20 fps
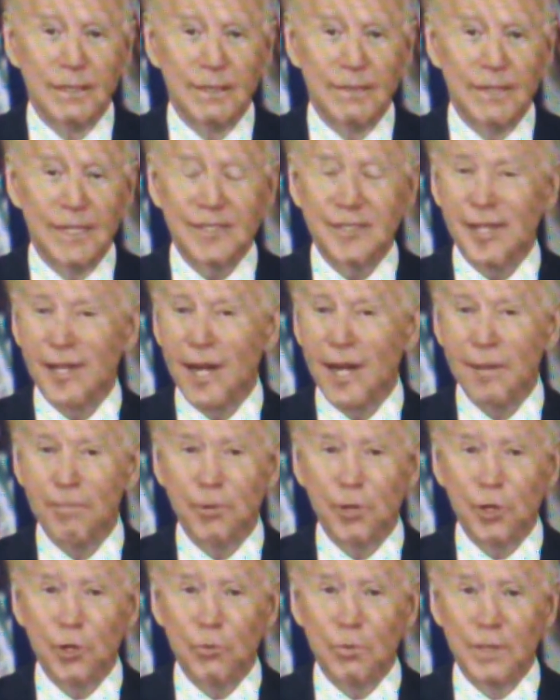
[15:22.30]
And that's not
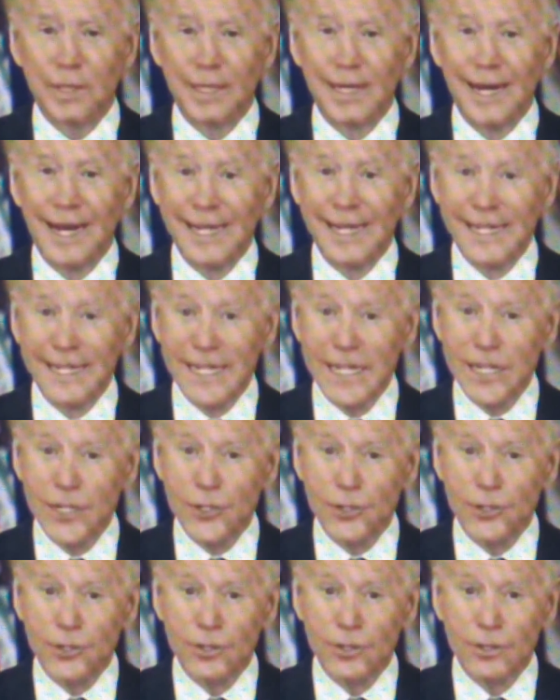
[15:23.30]
hyperbole. I
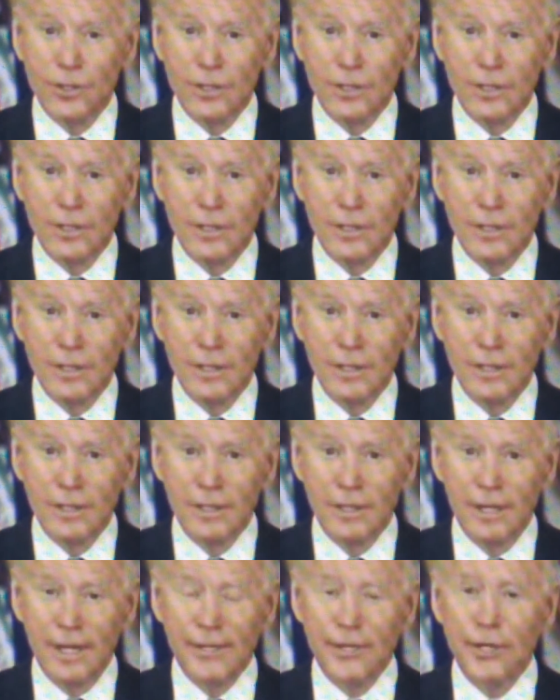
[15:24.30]
need you.
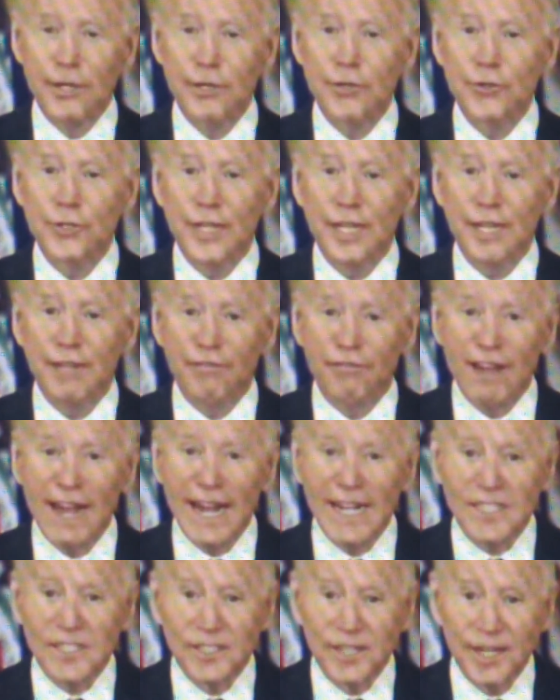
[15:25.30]
I need you to get
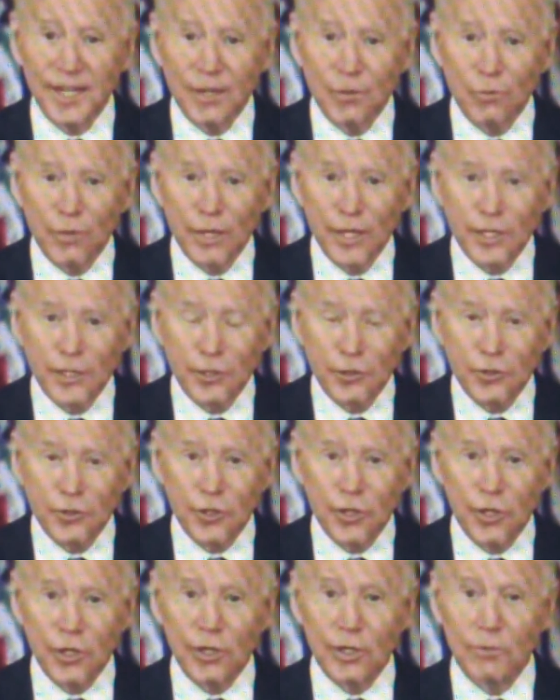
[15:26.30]
vaccinated when it's your
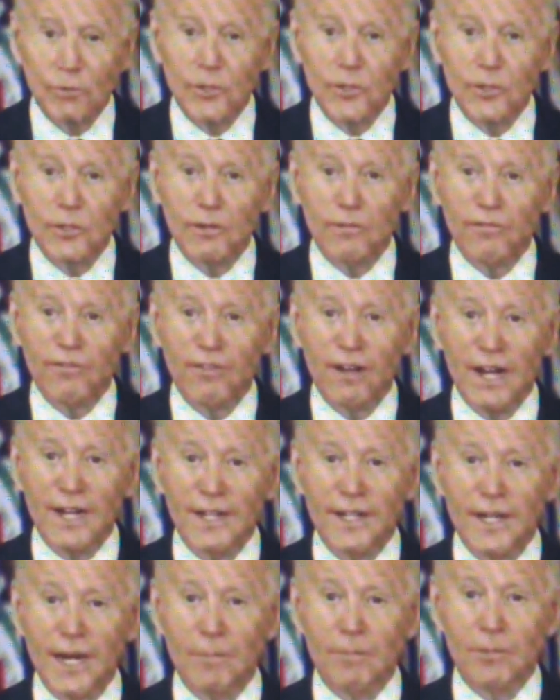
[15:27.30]
turn and when you can
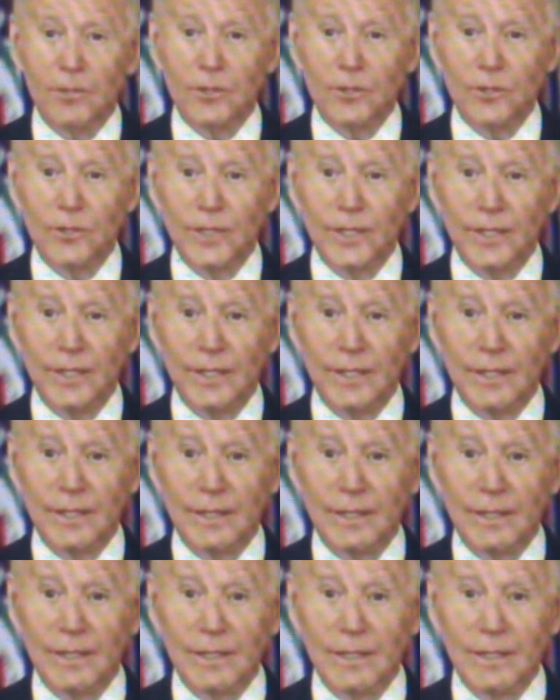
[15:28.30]
find an opportunity.
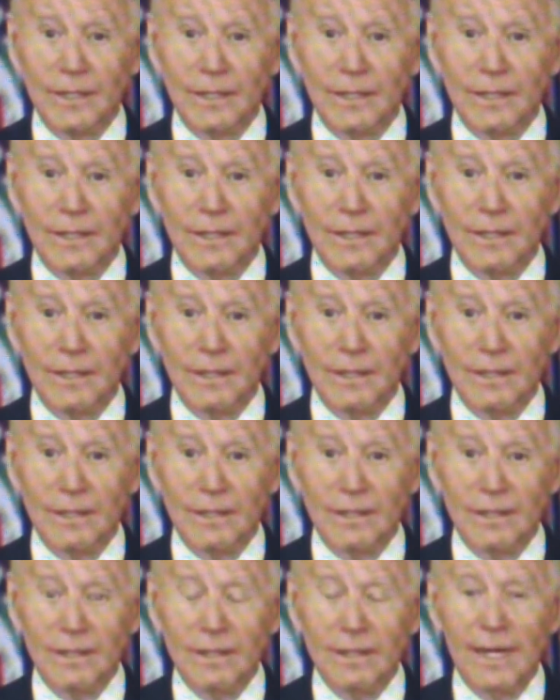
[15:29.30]

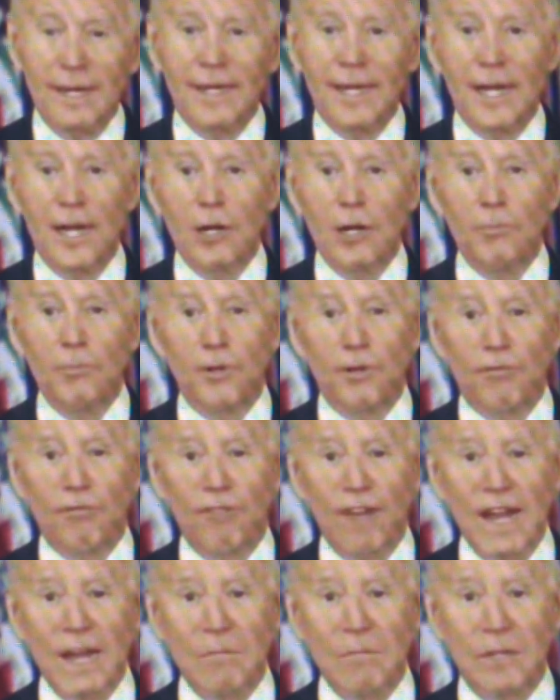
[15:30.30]
And to help your
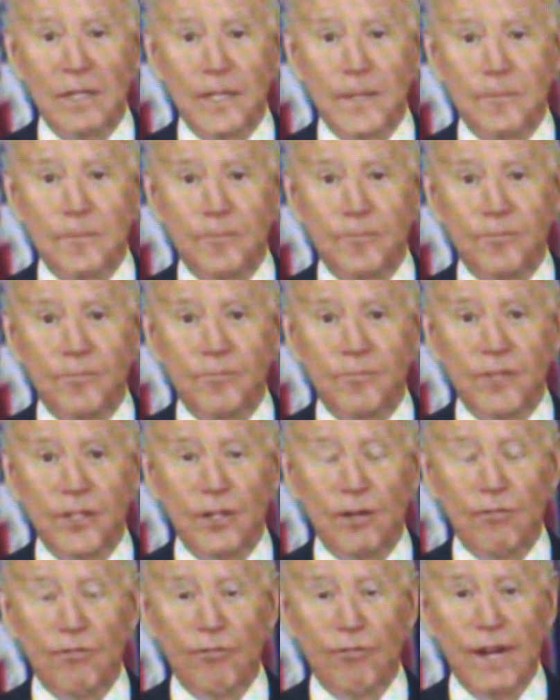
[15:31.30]
family,
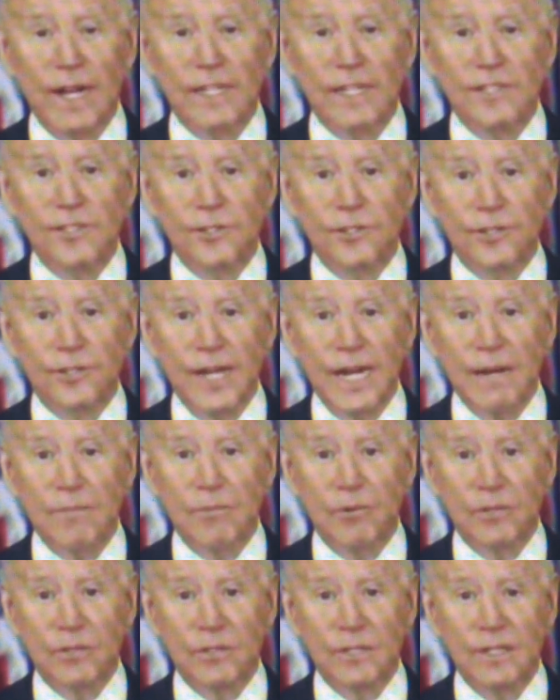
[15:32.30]
your friends, your
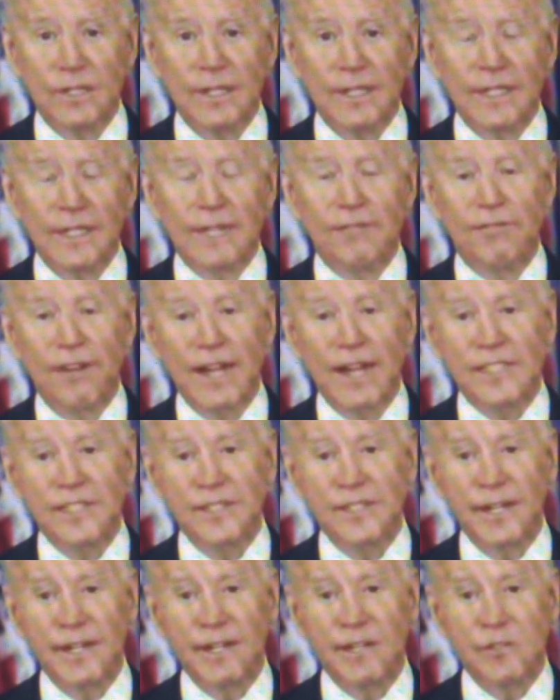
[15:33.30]
neighbors get
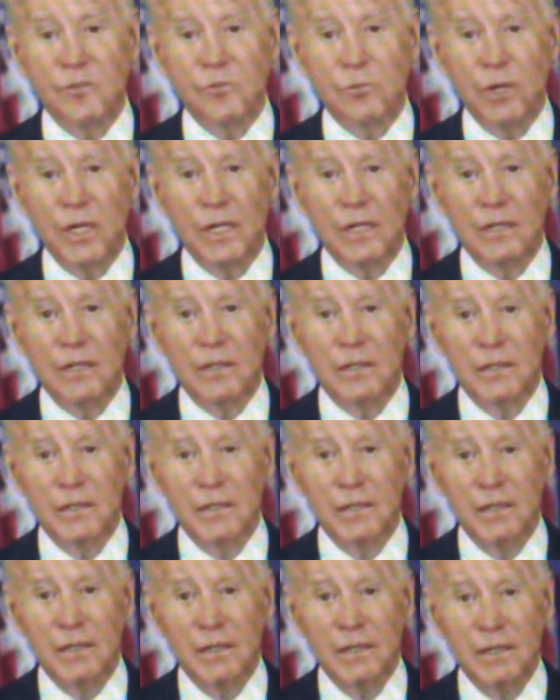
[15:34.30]
vaccinated as well.
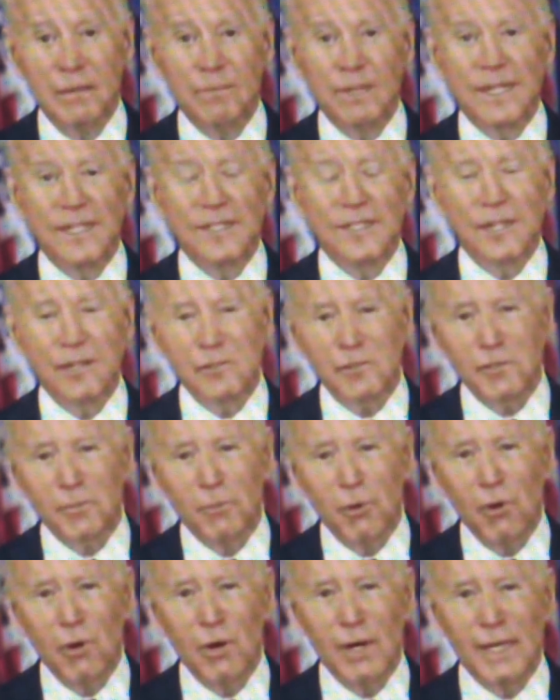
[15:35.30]
Because here's the
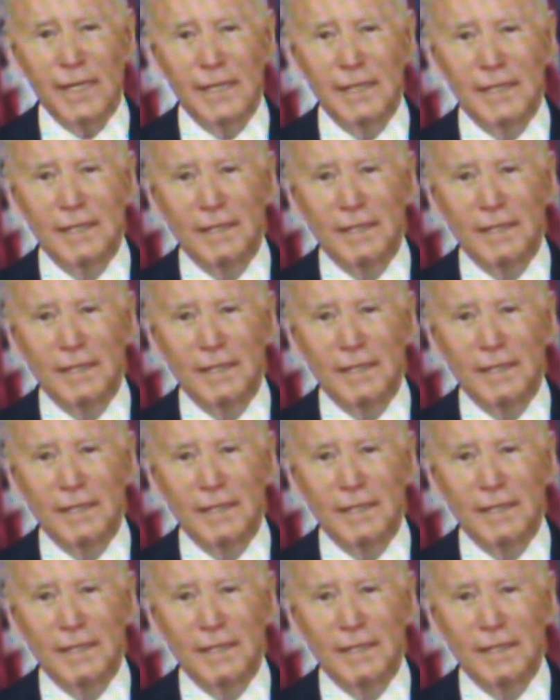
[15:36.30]
point.